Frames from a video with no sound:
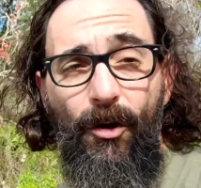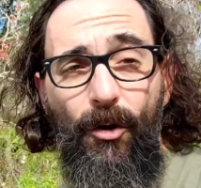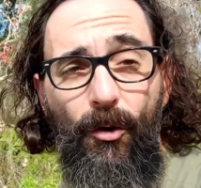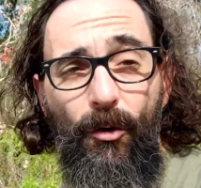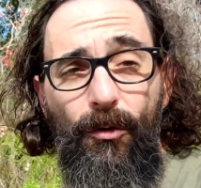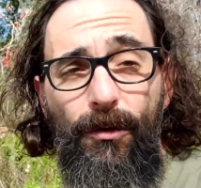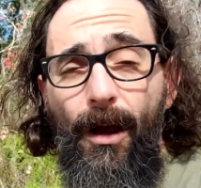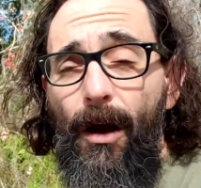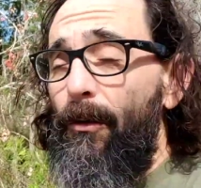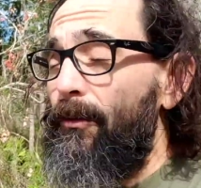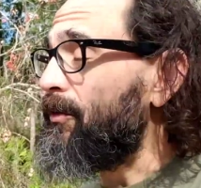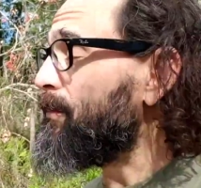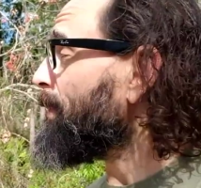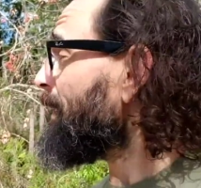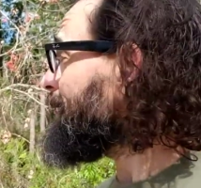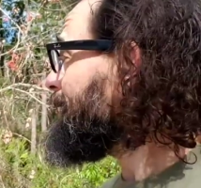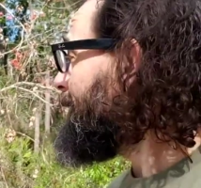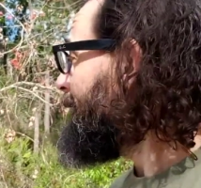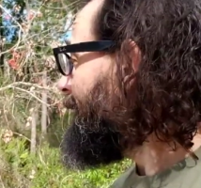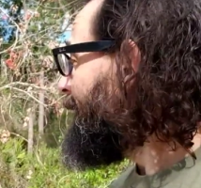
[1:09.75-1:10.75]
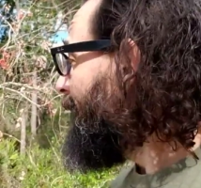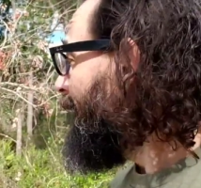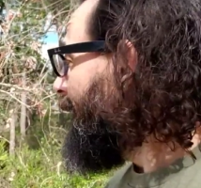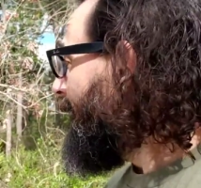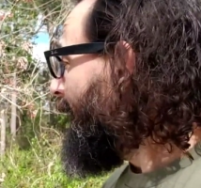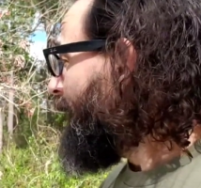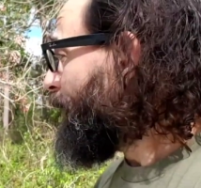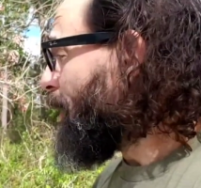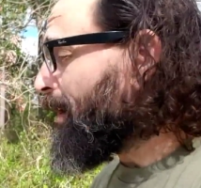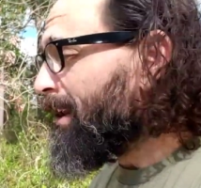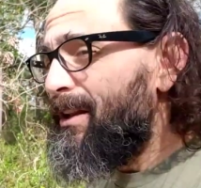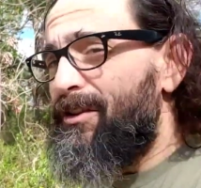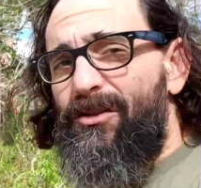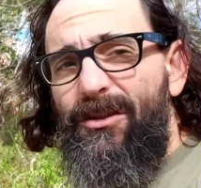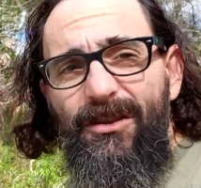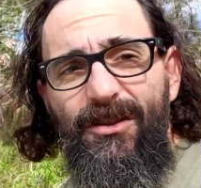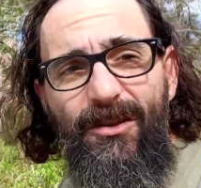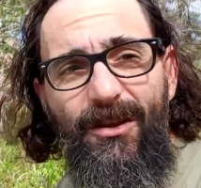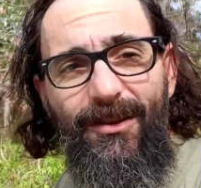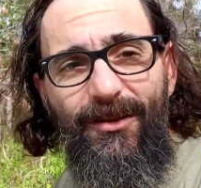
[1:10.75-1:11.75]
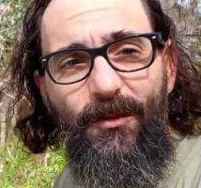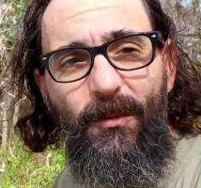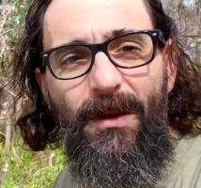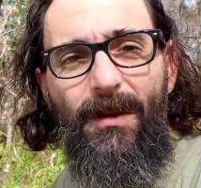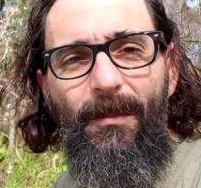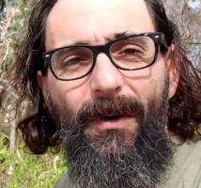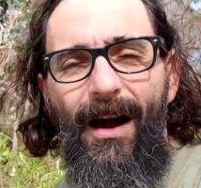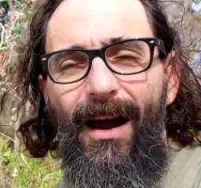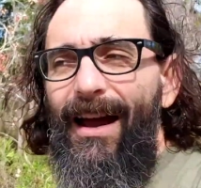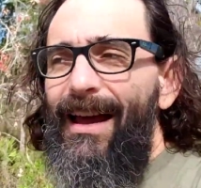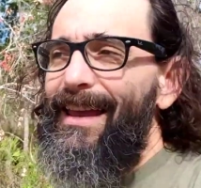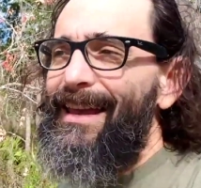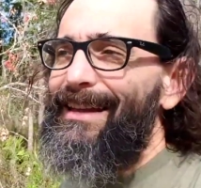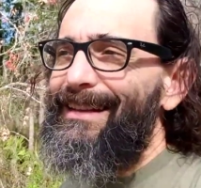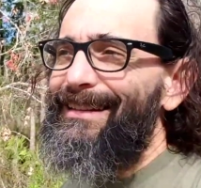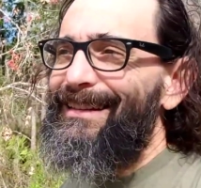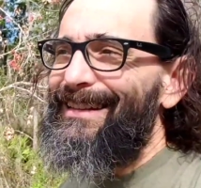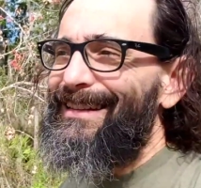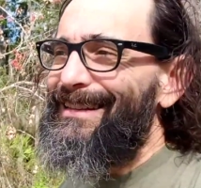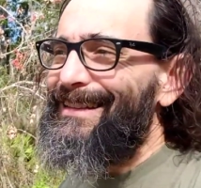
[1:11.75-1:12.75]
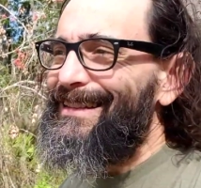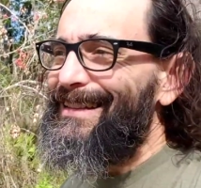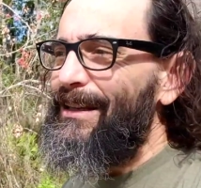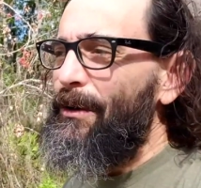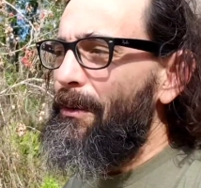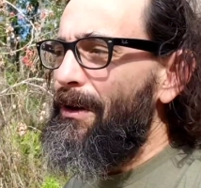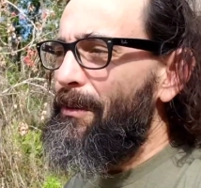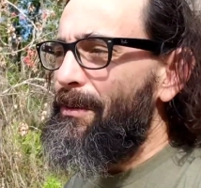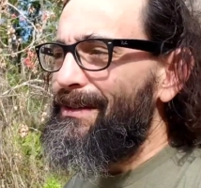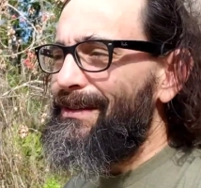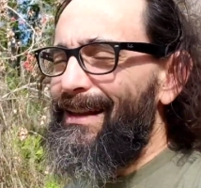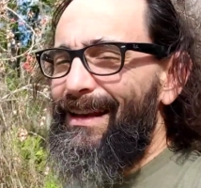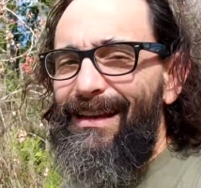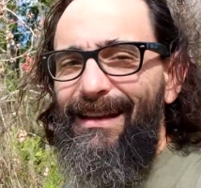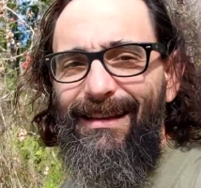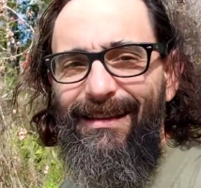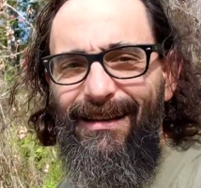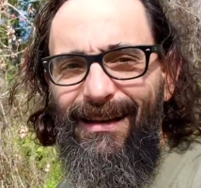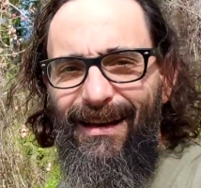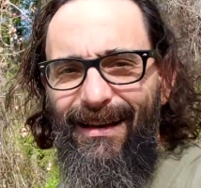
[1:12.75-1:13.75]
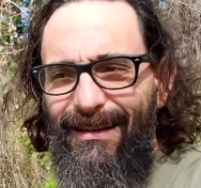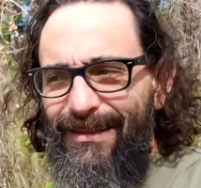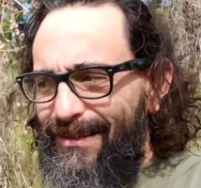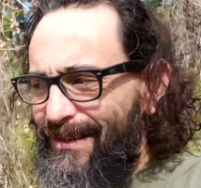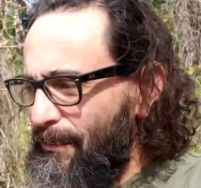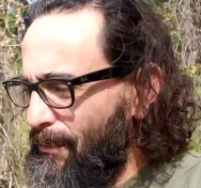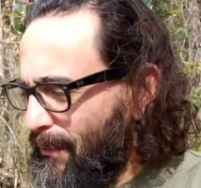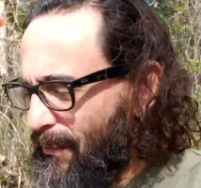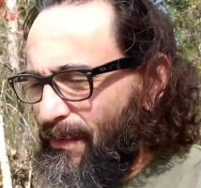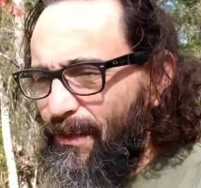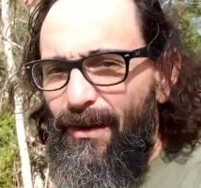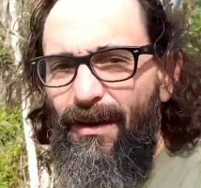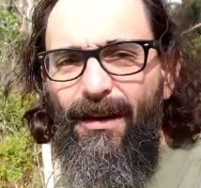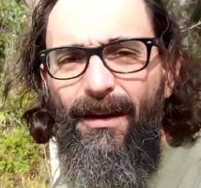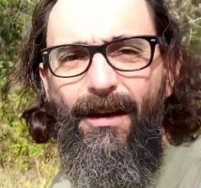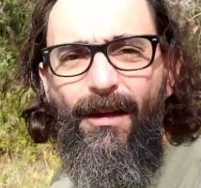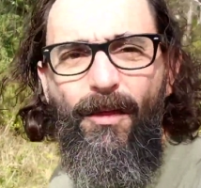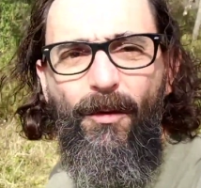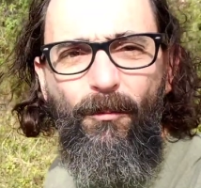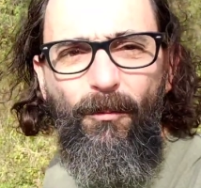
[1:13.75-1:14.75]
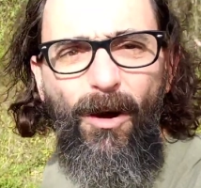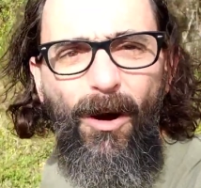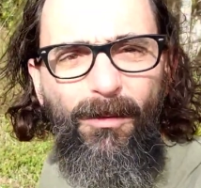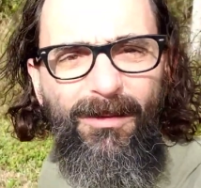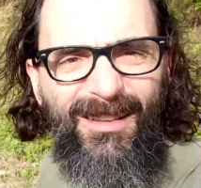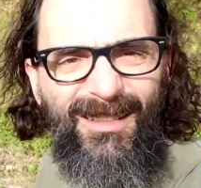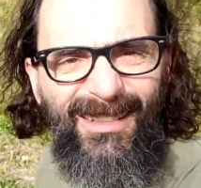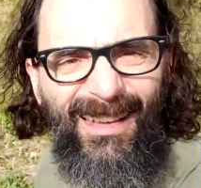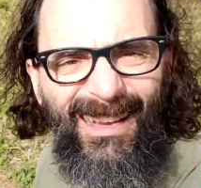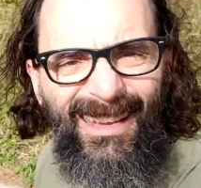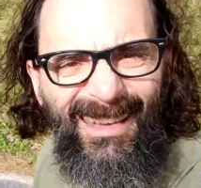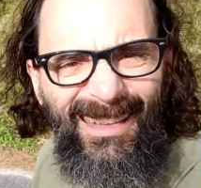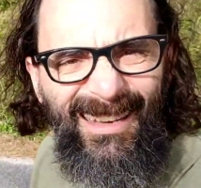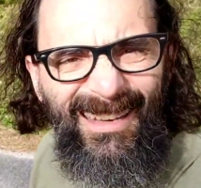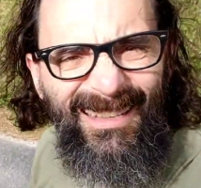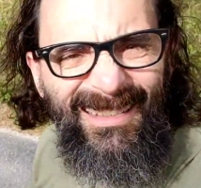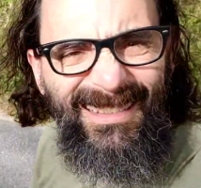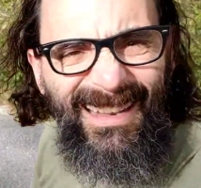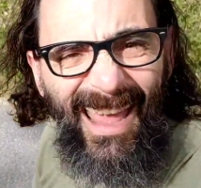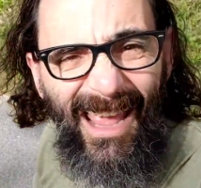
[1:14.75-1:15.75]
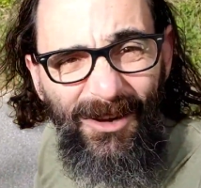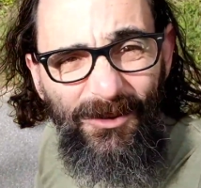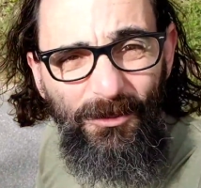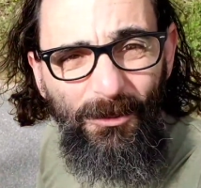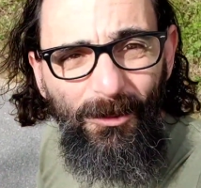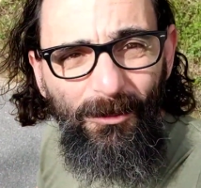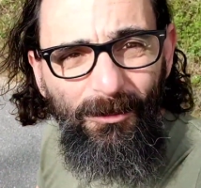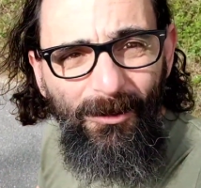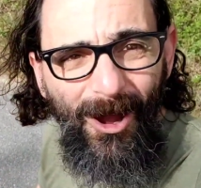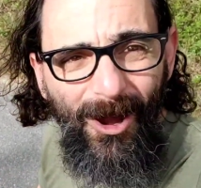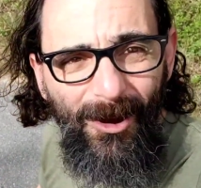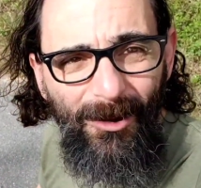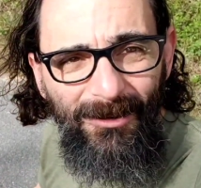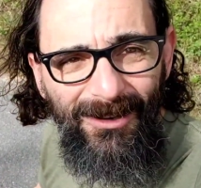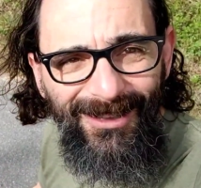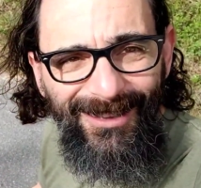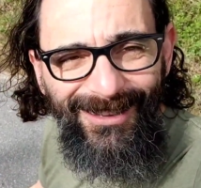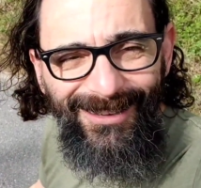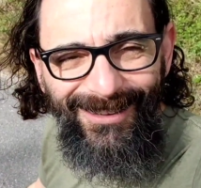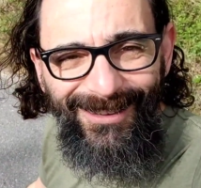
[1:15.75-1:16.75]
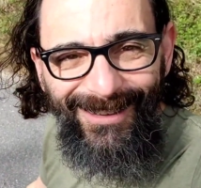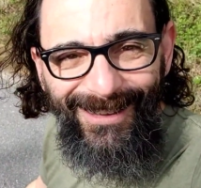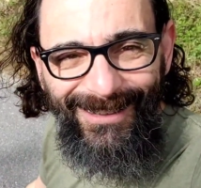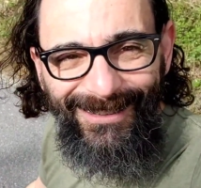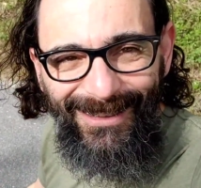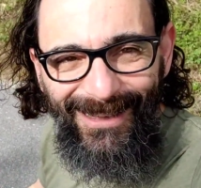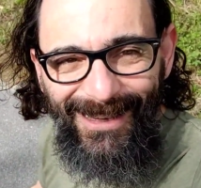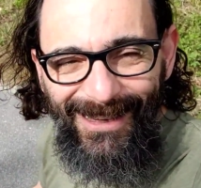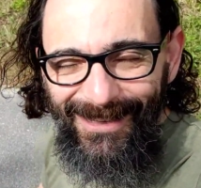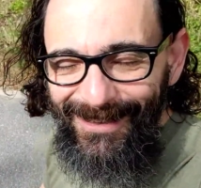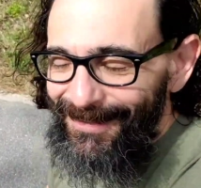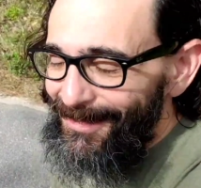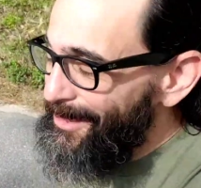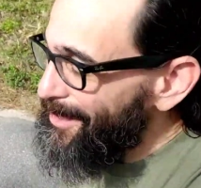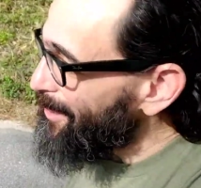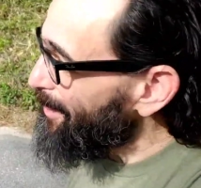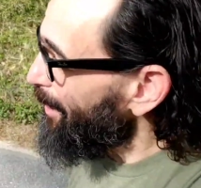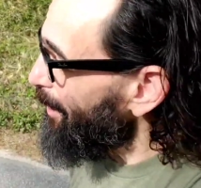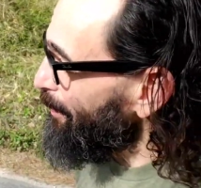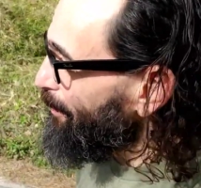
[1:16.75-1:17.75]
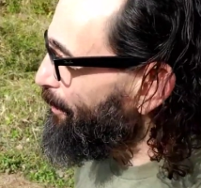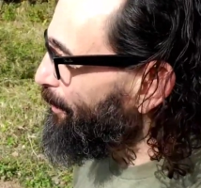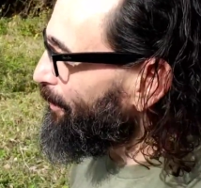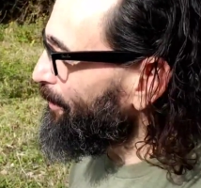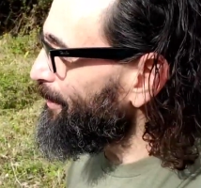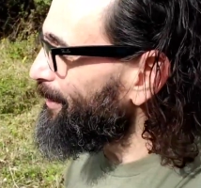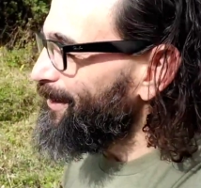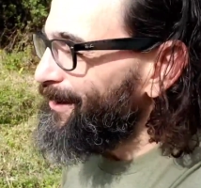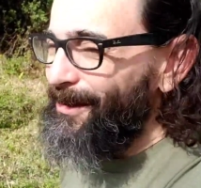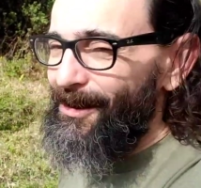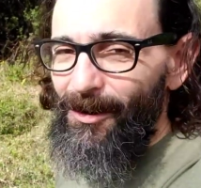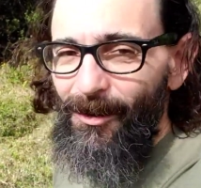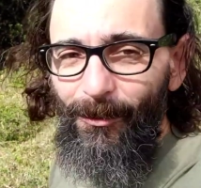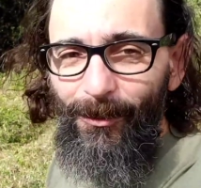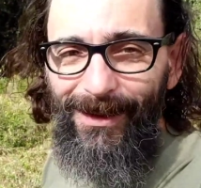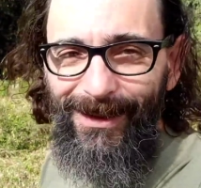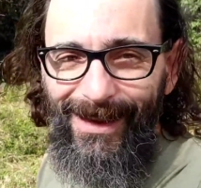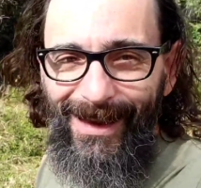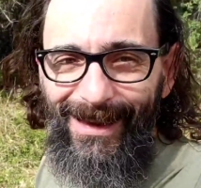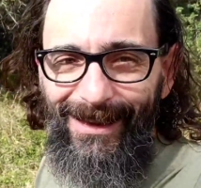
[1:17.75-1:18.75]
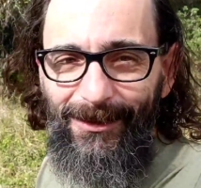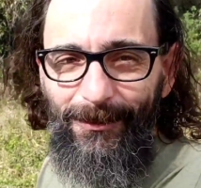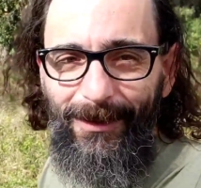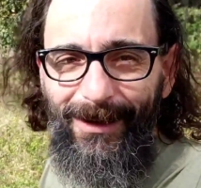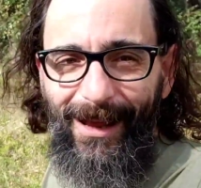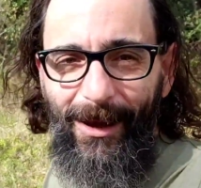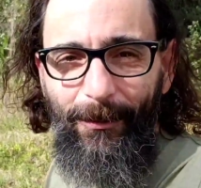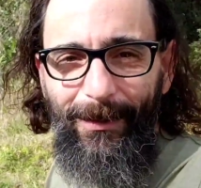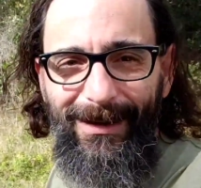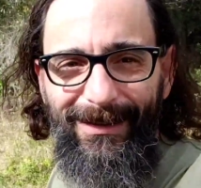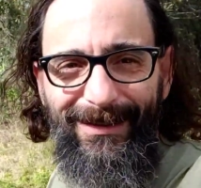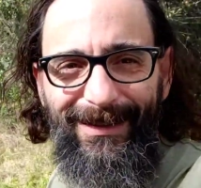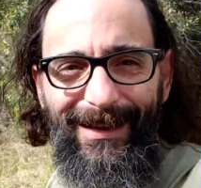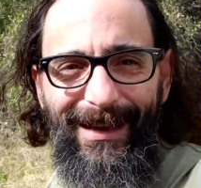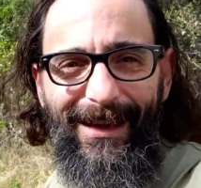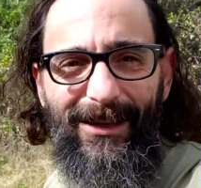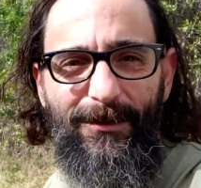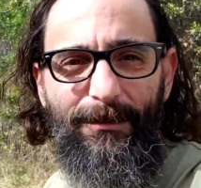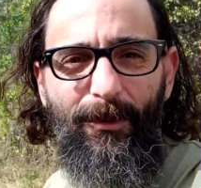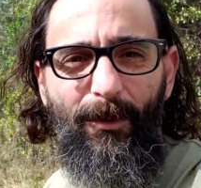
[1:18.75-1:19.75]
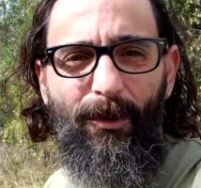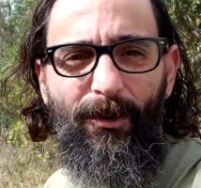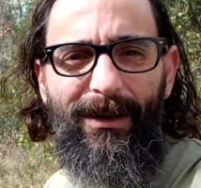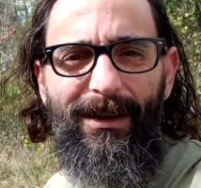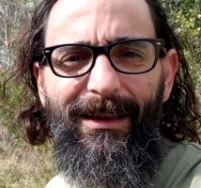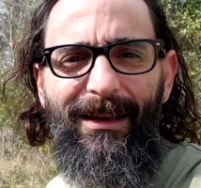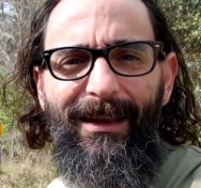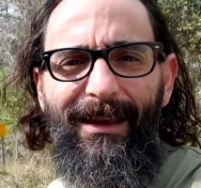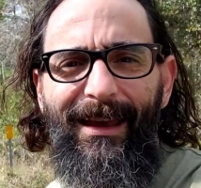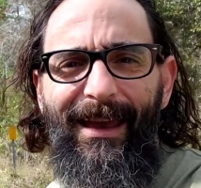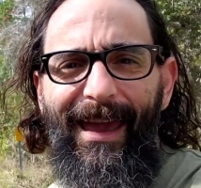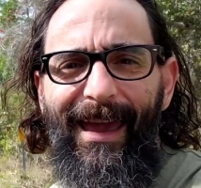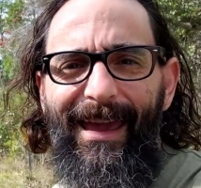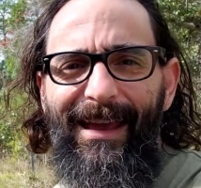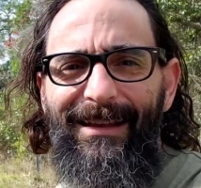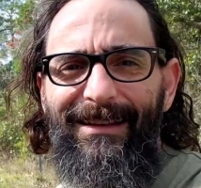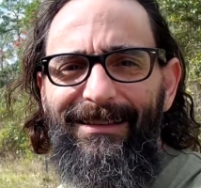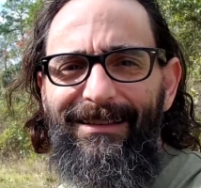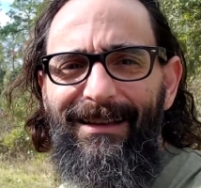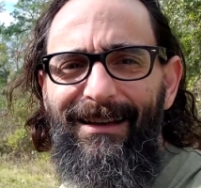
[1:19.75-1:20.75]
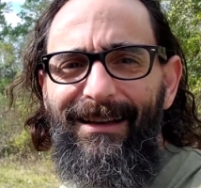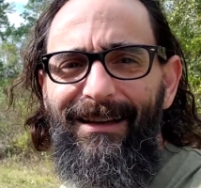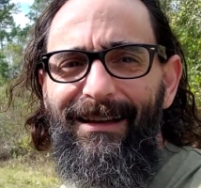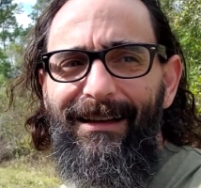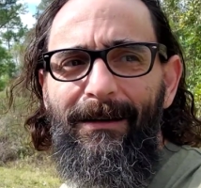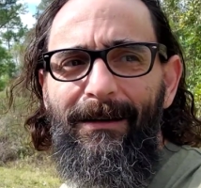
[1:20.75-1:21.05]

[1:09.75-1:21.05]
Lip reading: Who knows? But I thought I'd just swing by and see what it was like, see what the road is like. It is an actual road, unlike the other weekend when I went exploring. And